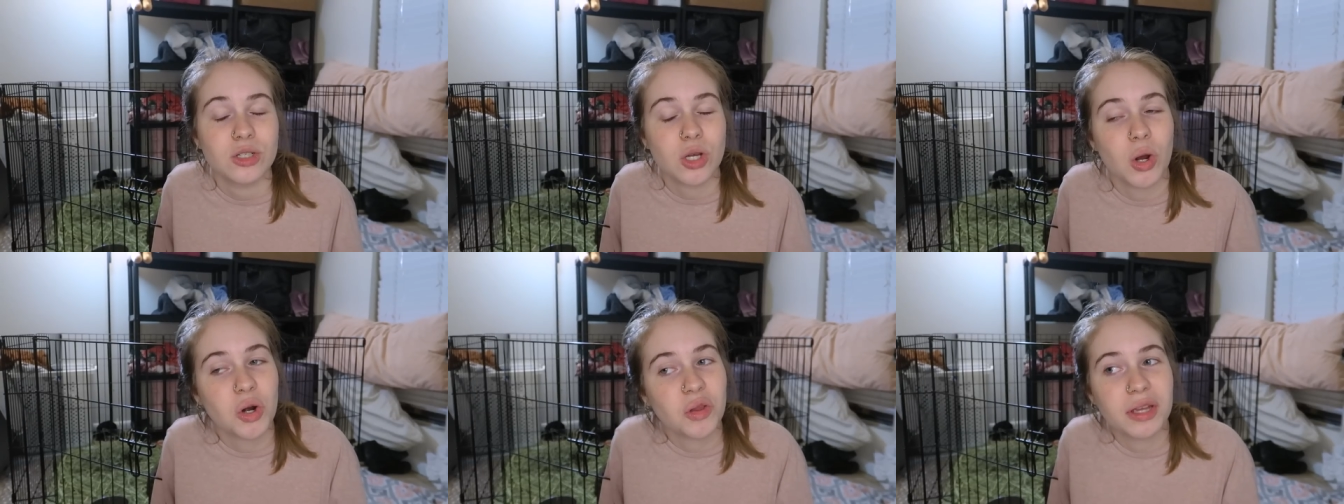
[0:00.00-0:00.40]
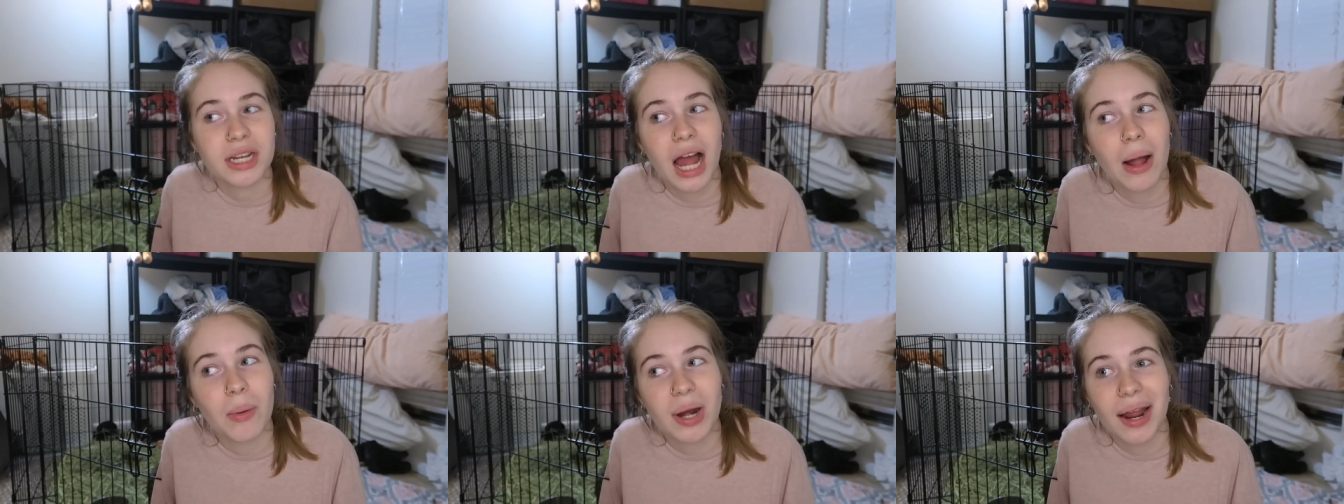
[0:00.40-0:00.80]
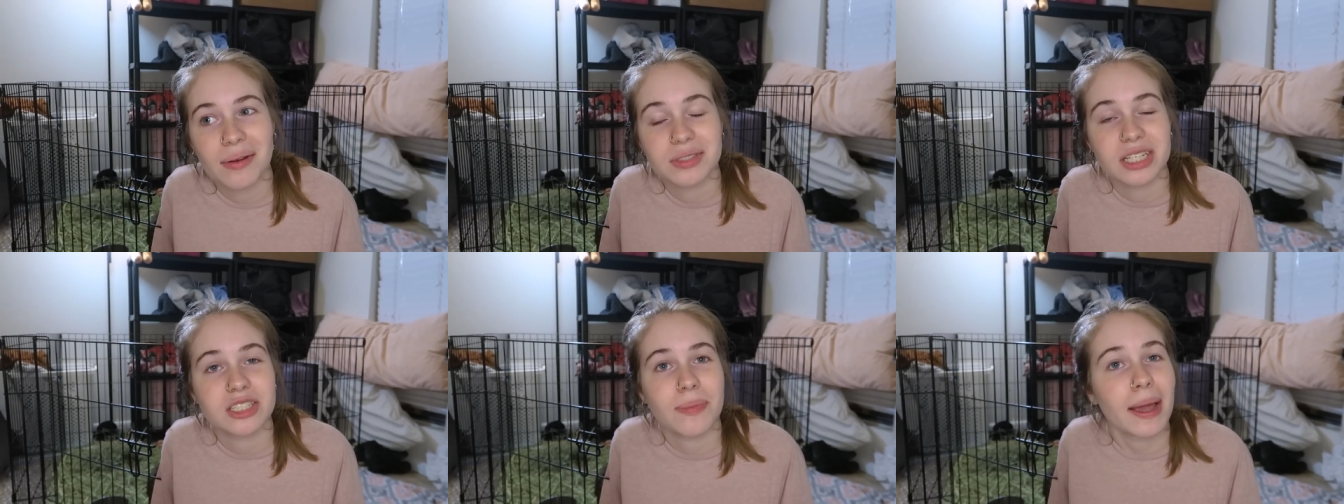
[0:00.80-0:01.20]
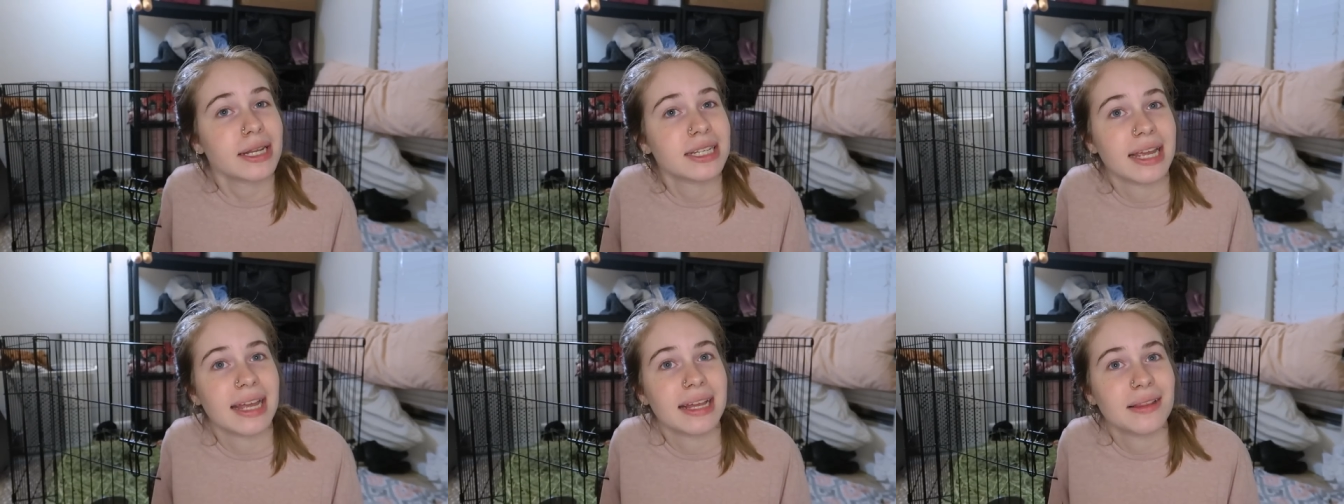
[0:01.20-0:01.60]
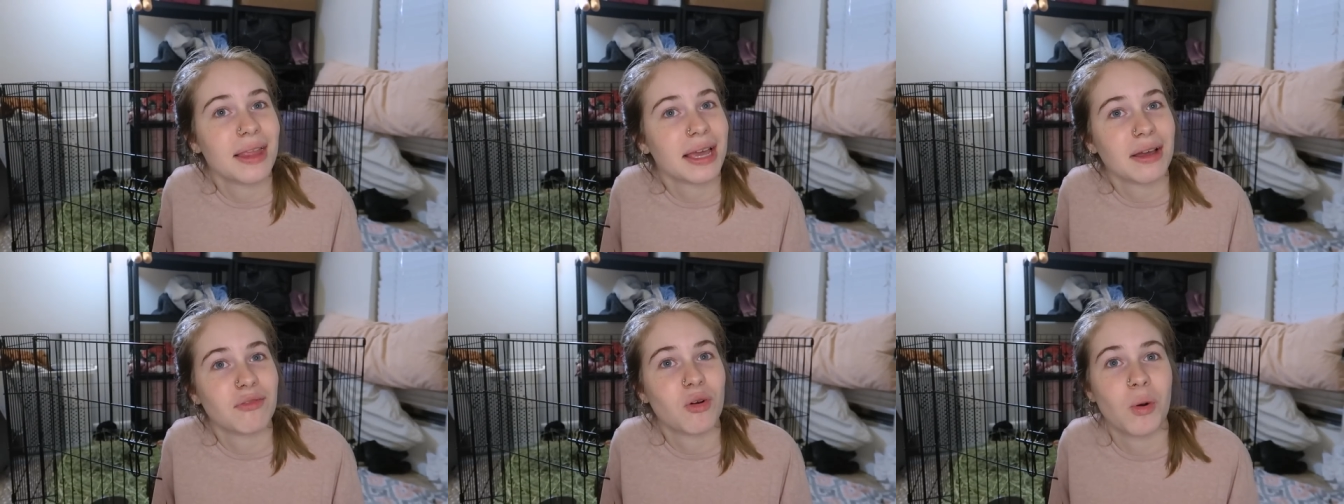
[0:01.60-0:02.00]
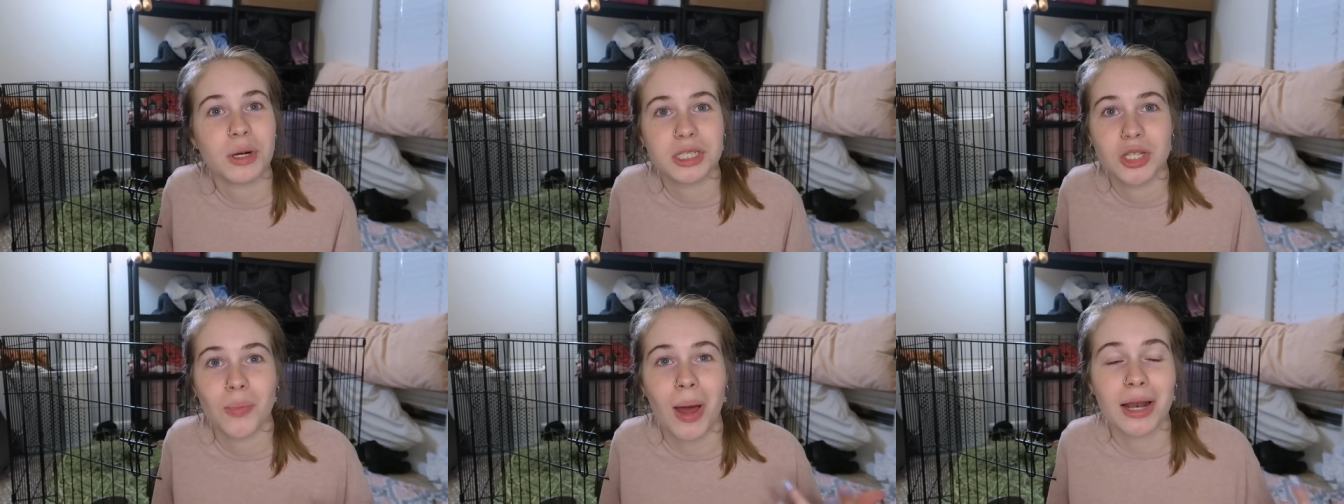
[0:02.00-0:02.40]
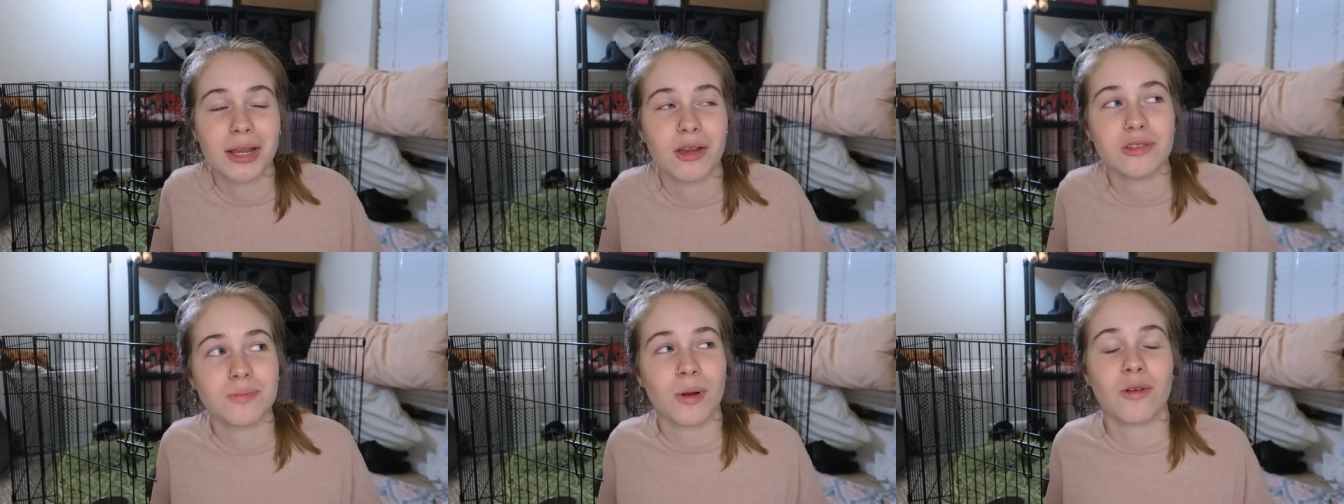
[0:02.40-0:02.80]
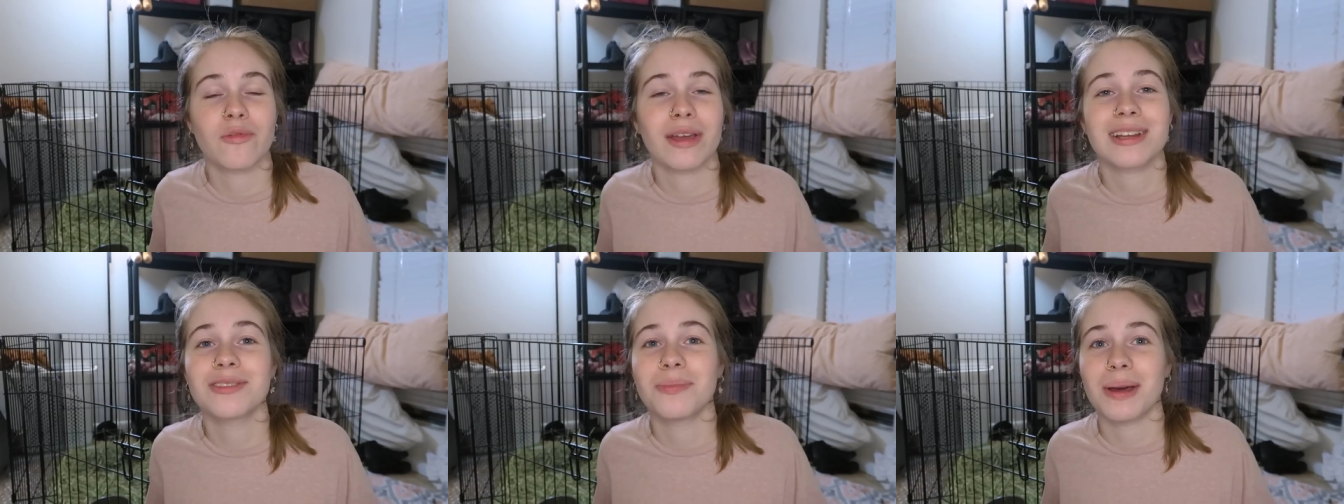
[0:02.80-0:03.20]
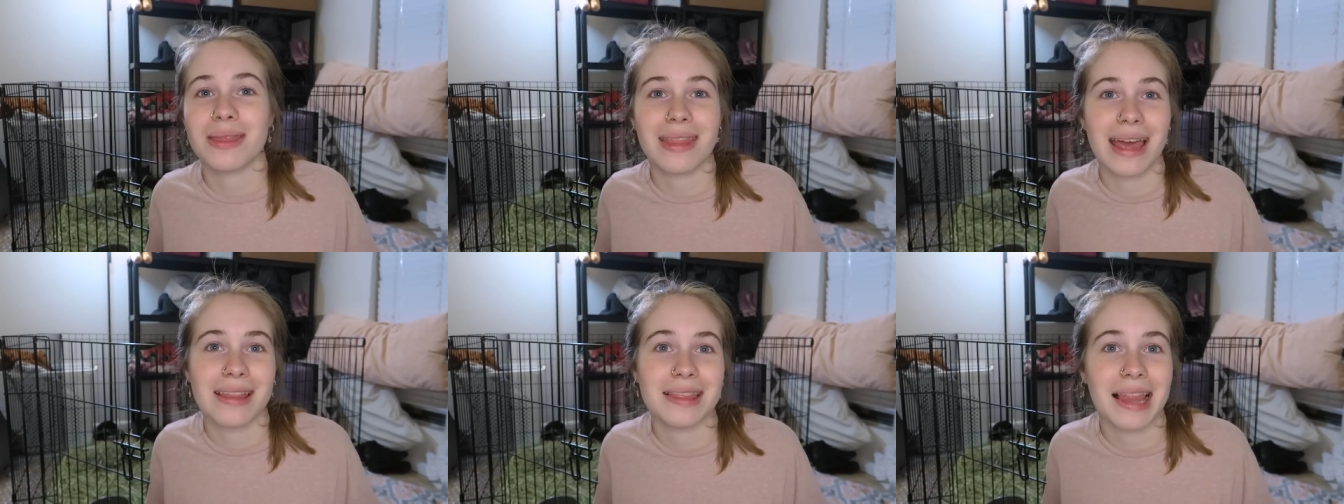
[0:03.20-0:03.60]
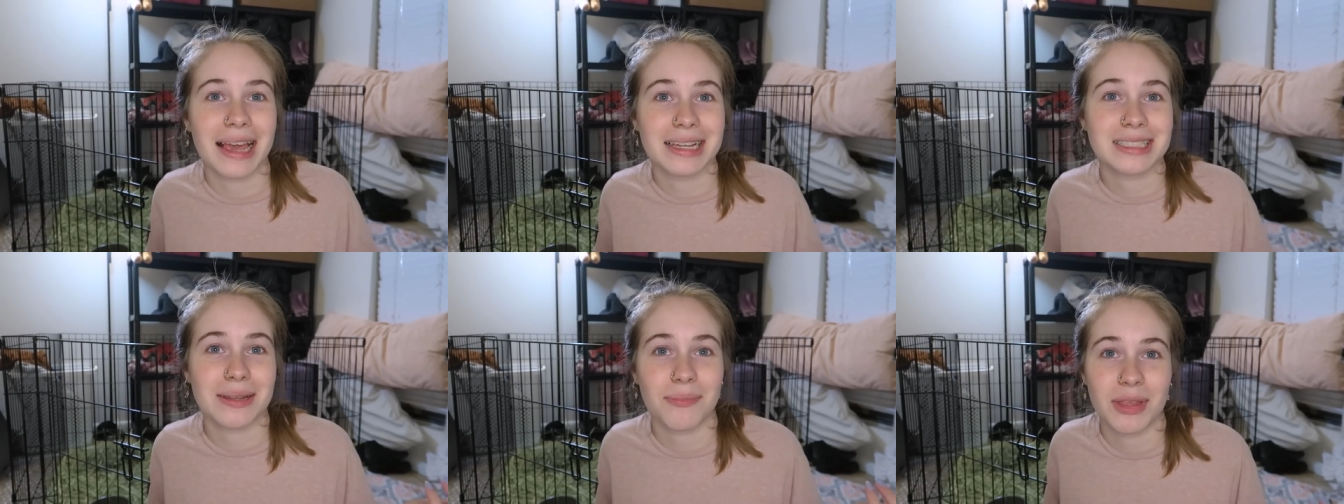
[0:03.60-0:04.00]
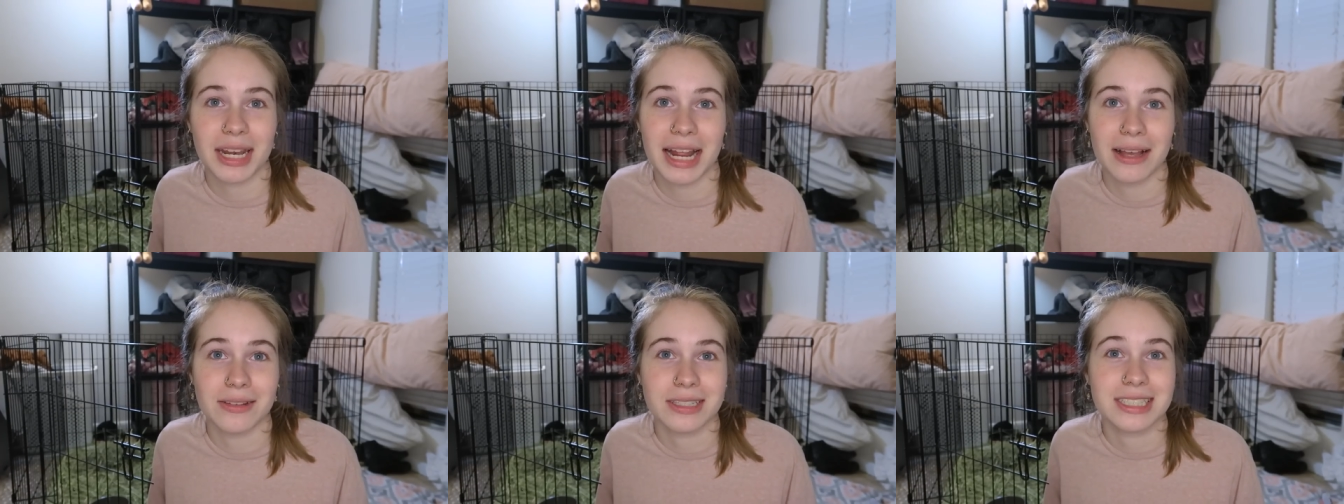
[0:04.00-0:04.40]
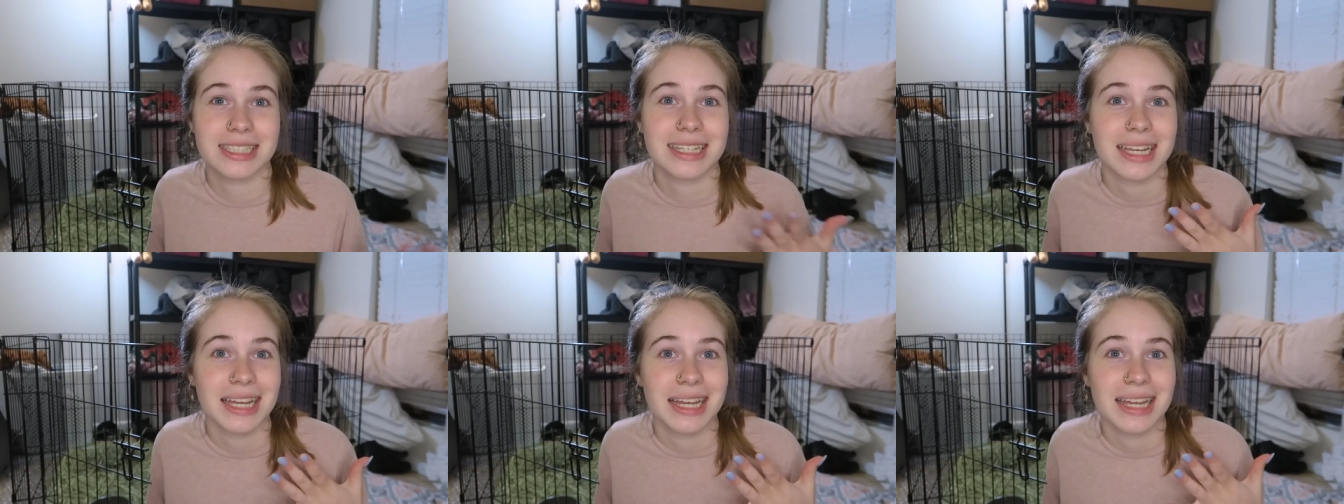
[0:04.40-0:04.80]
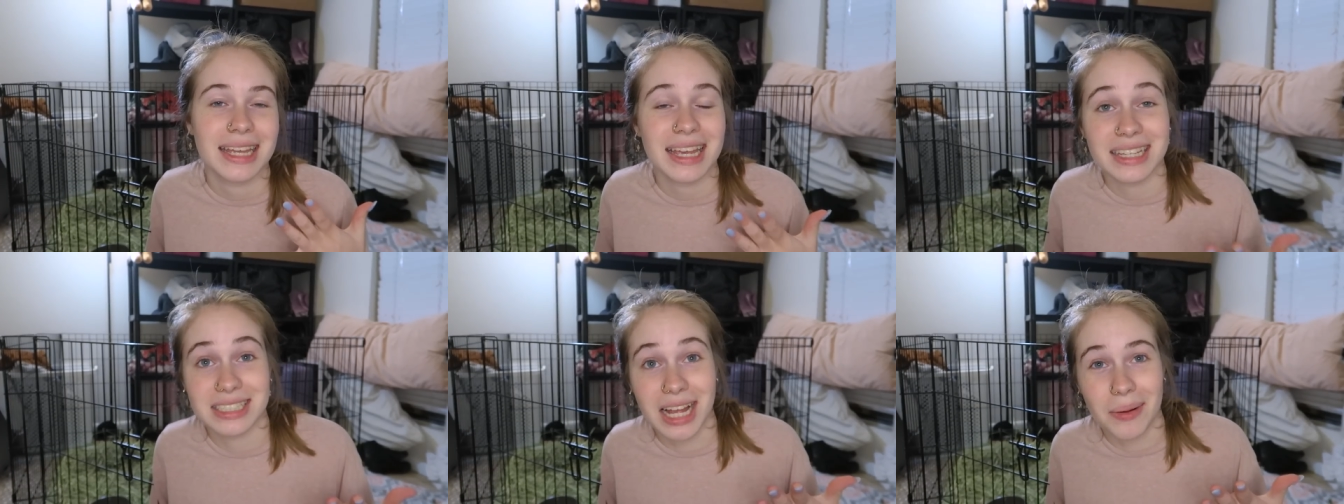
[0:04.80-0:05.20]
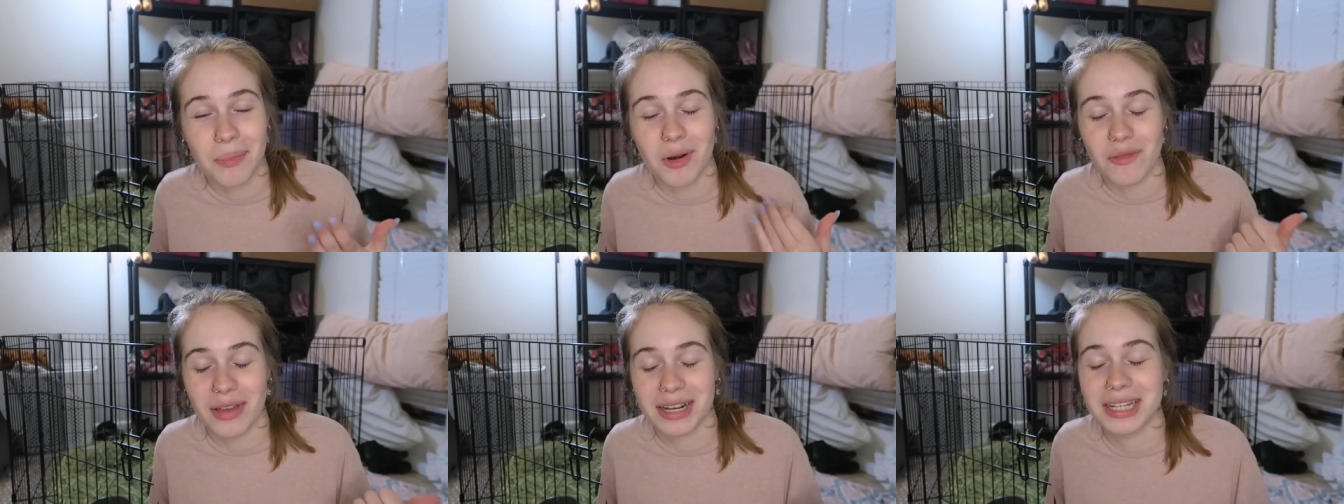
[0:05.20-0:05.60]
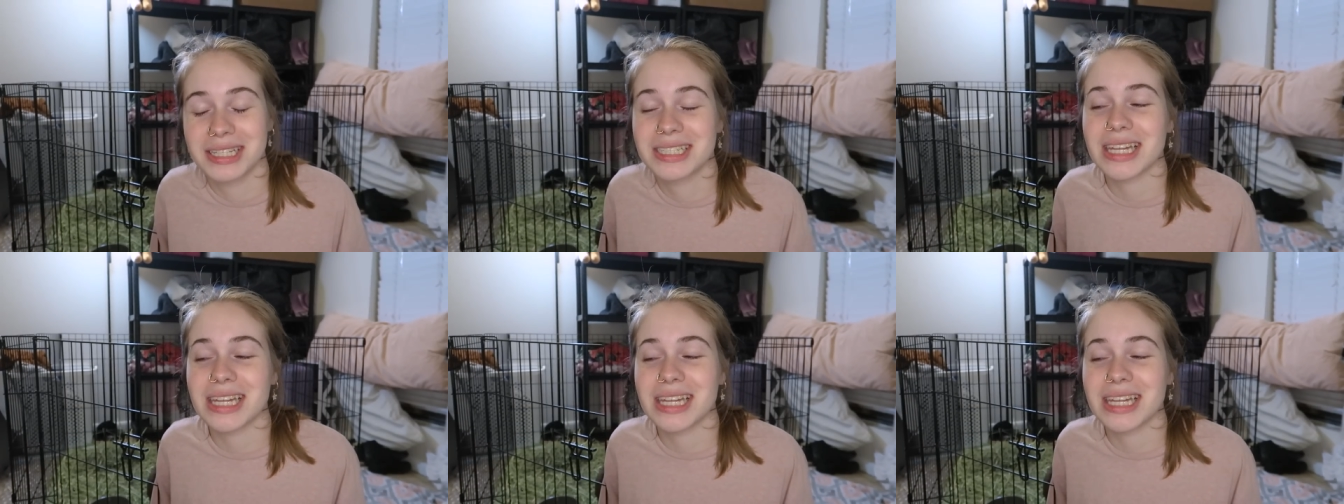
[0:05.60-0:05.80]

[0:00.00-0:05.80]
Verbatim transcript: totally not what I was expecting. Like, of course the bond goes perfect, but then like something else is not perfect.